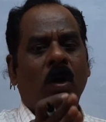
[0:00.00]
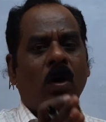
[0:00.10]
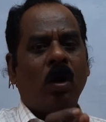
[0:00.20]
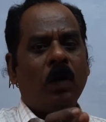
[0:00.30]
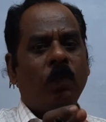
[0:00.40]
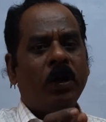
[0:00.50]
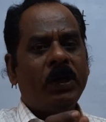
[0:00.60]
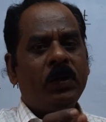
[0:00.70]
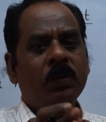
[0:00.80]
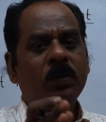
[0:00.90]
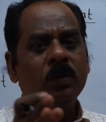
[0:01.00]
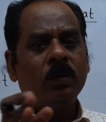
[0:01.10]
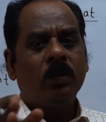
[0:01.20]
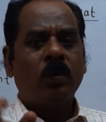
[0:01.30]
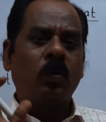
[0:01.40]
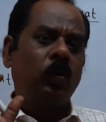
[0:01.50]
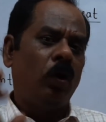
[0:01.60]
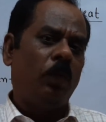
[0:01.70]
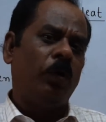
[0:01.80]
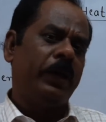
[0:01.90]
hot body to
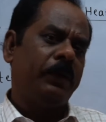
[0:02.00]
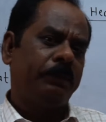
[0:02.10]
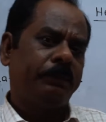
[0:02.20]
cold body.